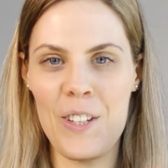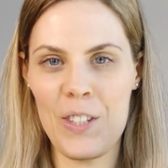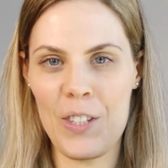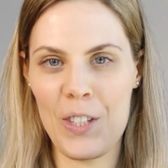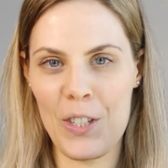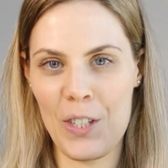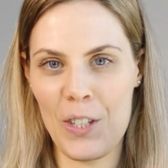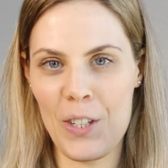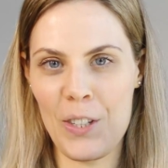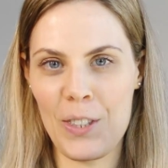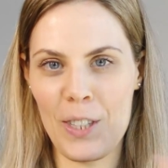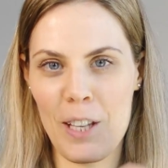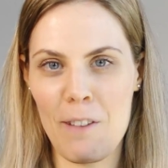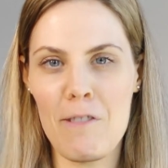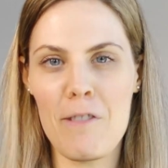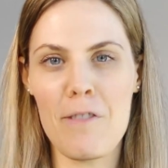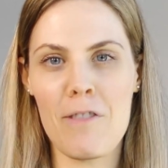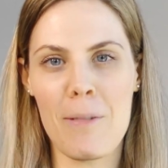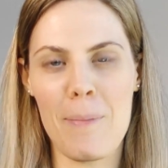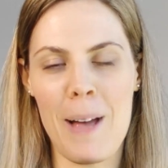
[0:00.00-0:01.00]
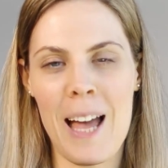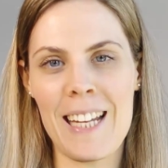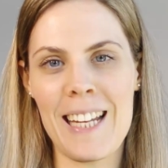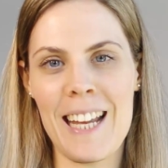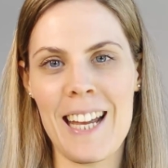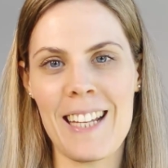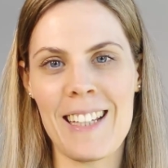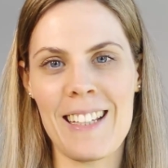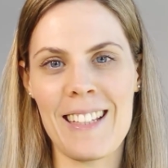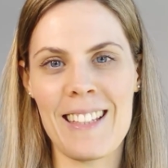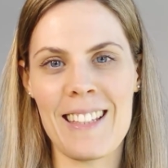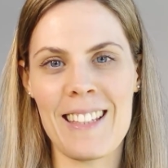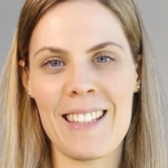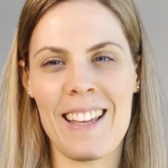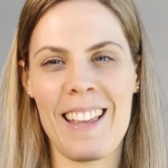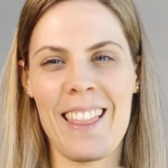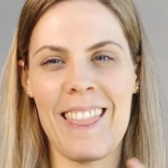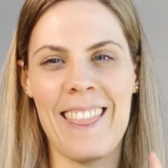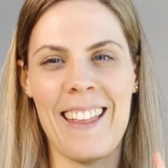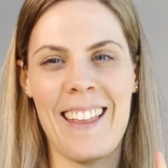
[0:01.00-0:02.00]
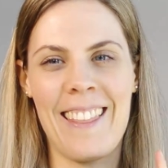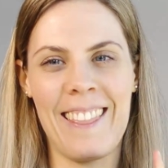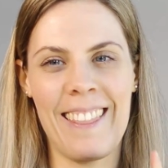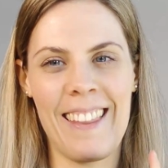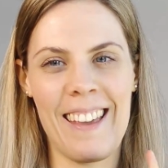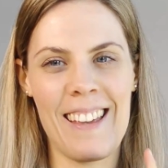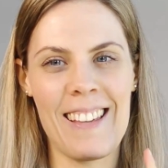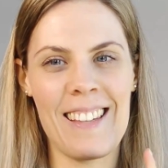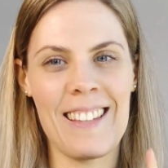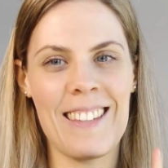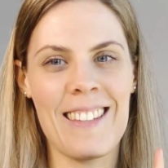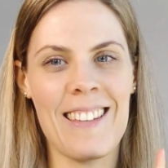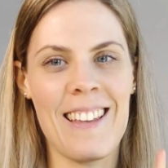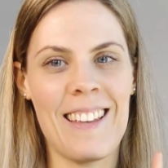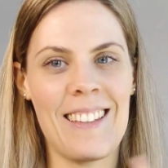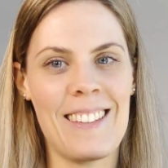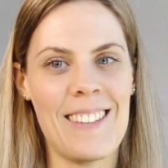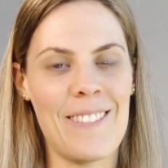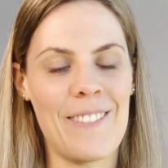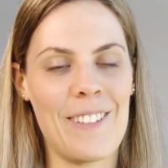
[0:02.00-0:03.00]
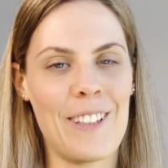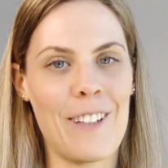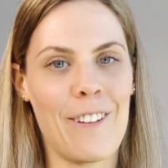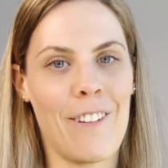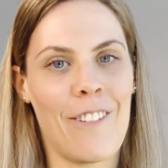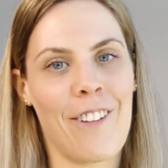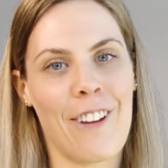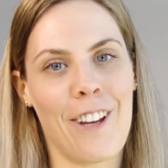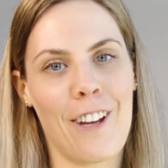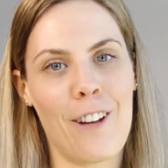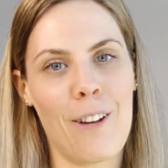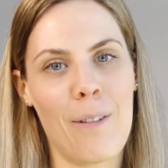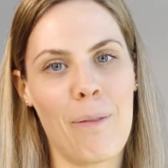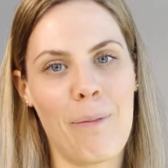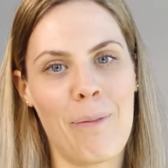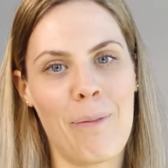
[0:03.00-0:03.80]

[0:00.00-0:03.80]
Do you suffer from headaches? Then this is the video for you.